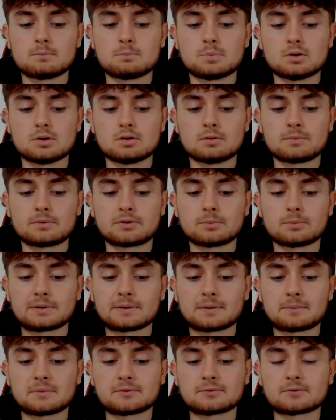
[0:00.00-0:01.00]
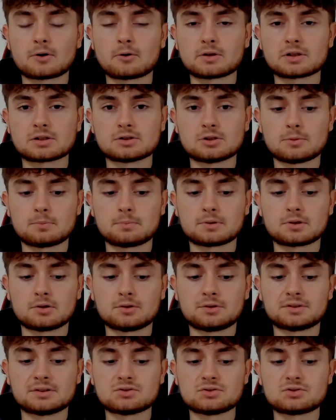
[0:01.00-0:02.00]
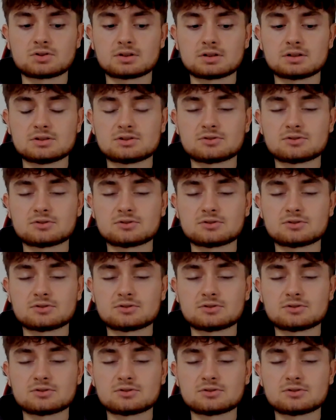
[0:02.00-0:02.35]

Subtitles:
but sometimes throwing an uppercut and